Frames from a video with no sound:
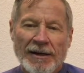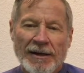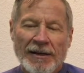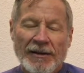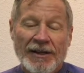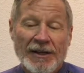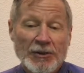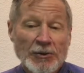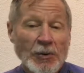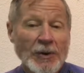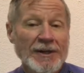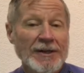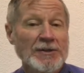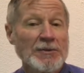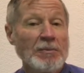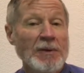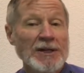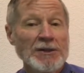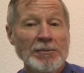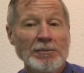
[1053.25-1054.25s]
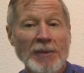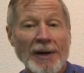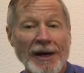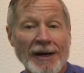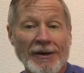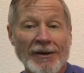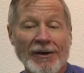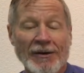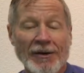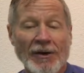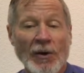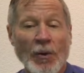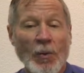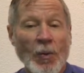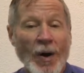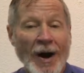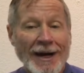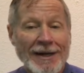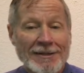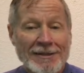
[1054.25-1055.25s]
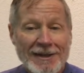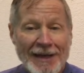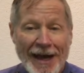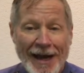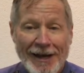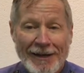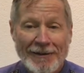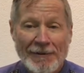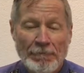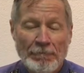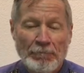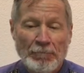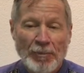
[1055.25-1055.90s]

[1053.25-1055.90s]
This one is much better. And why is that?